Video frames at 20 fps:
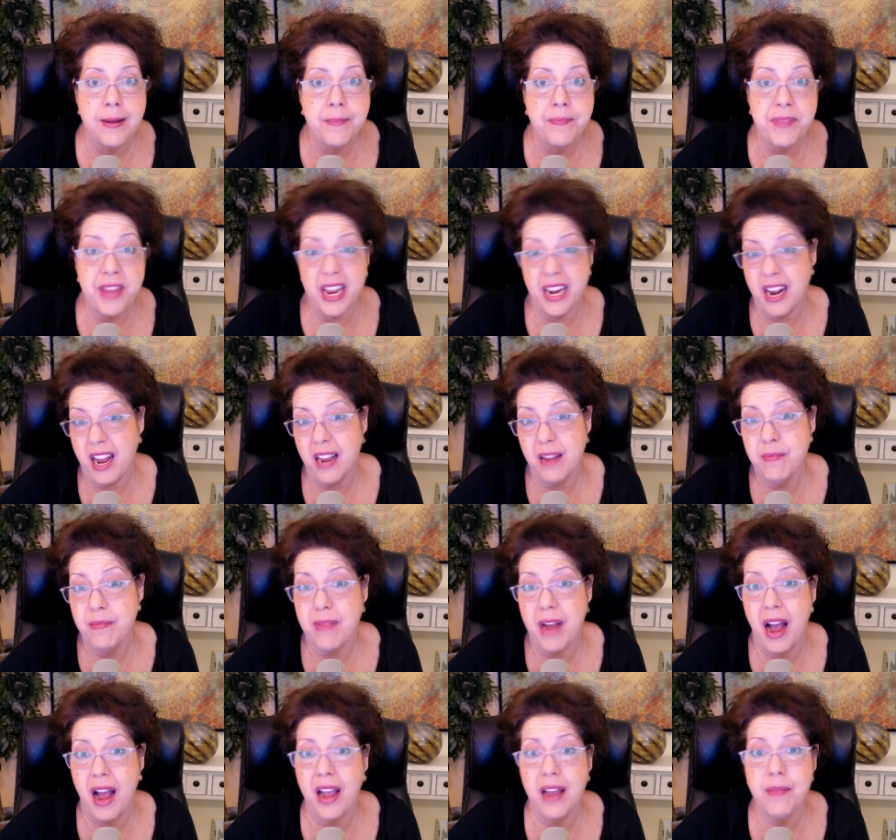And I'm,
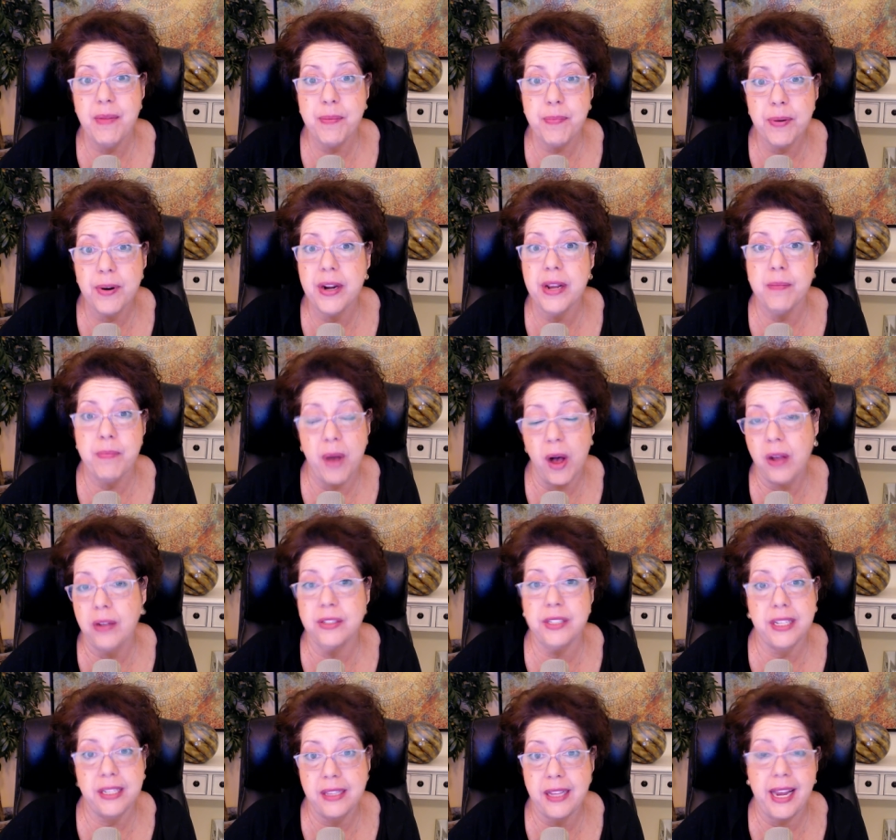I'm a pretty
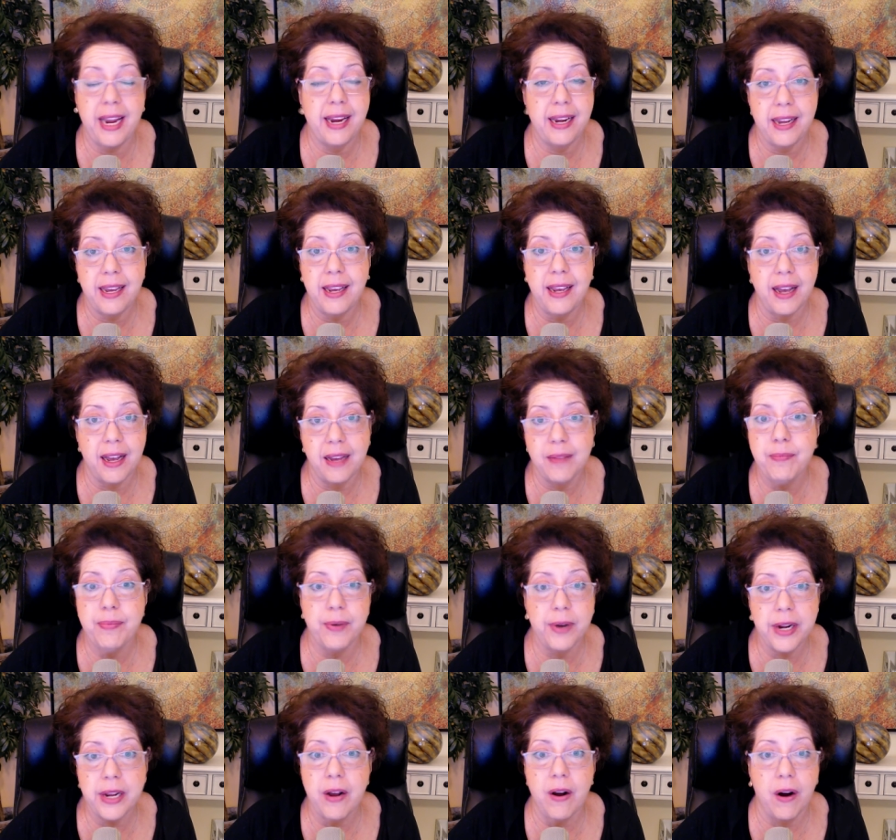ballsy lady. I'm
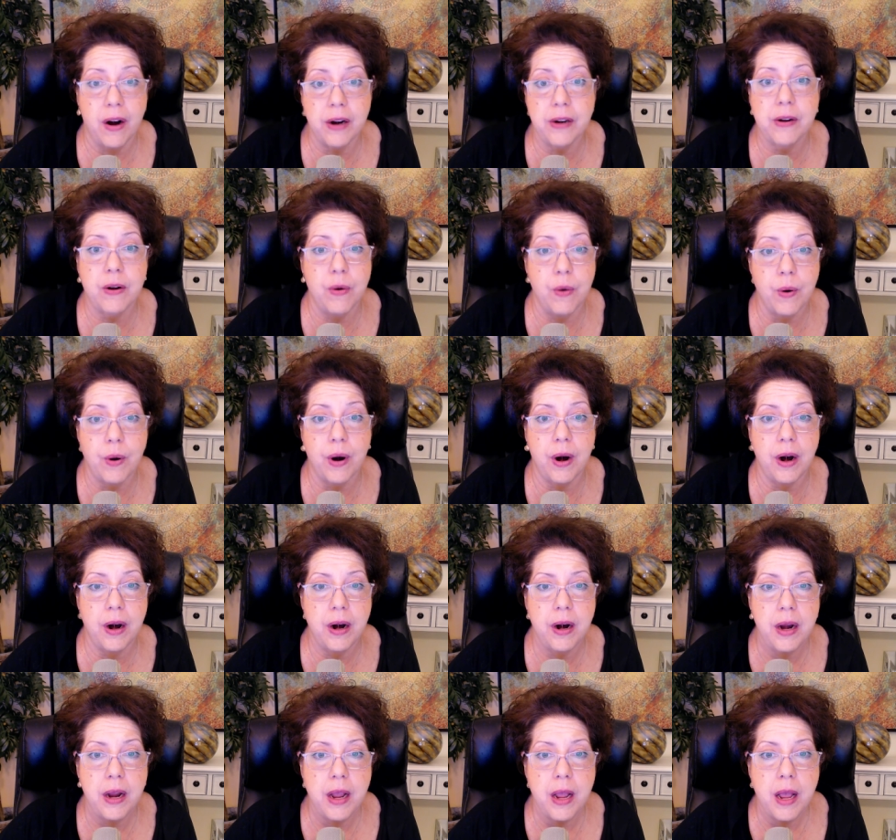pretty hardcore.
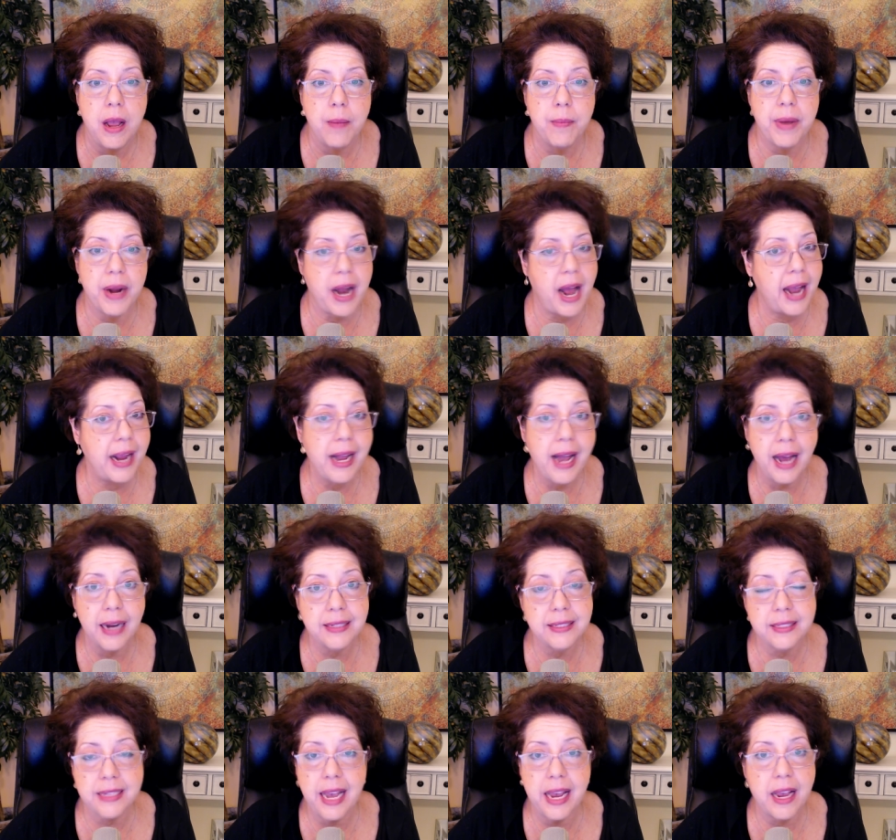But I got to
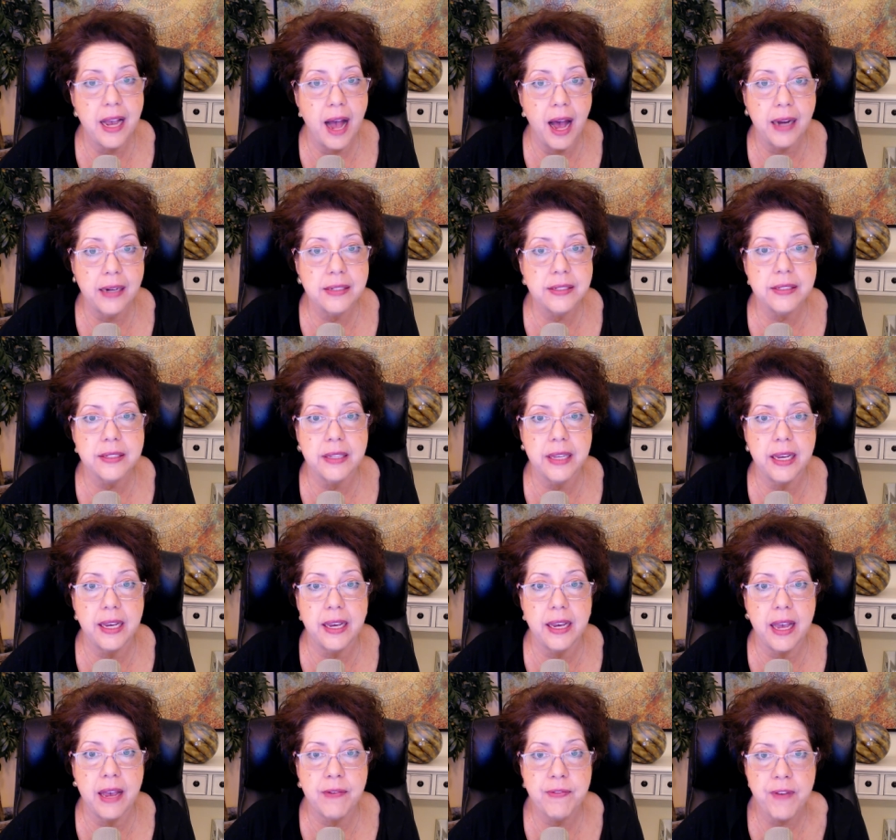say,
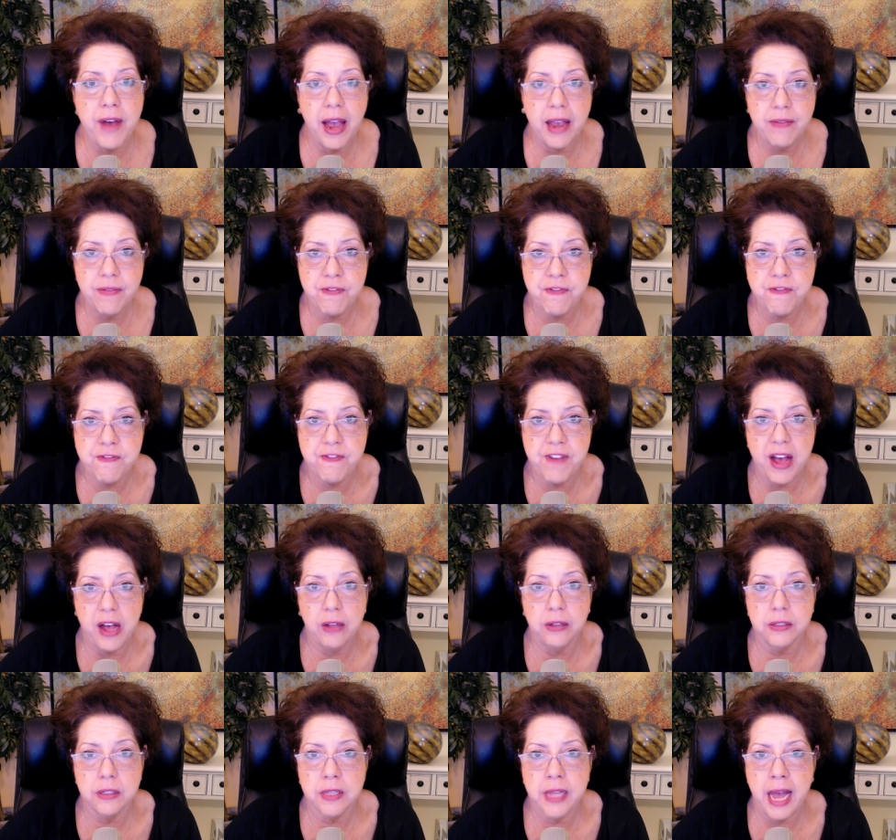honestly, if I
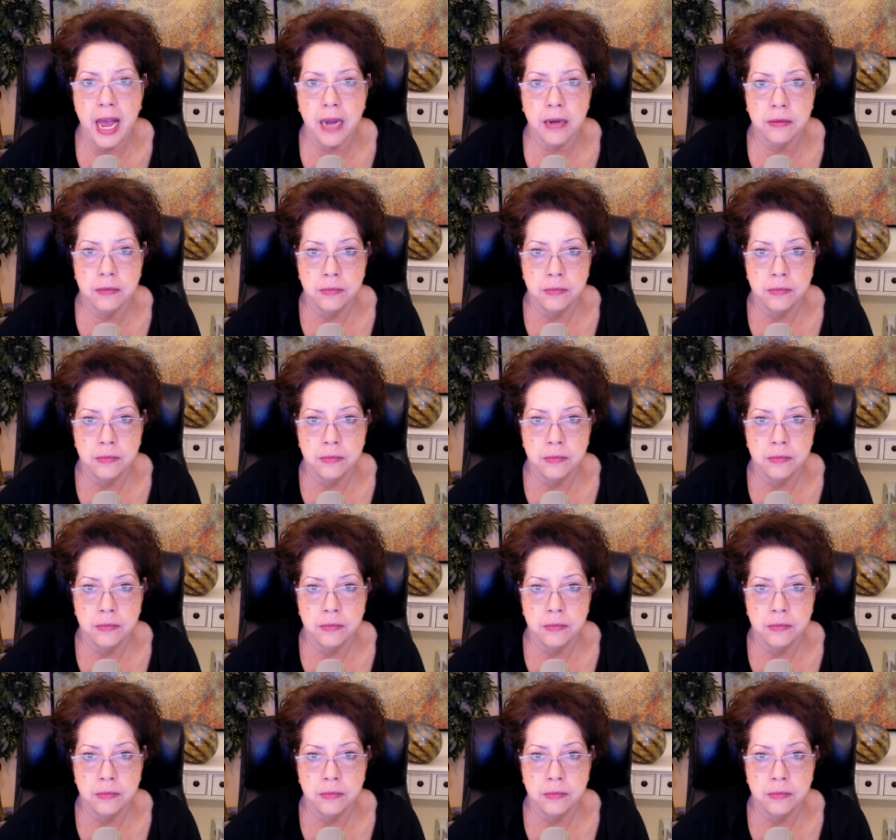felt that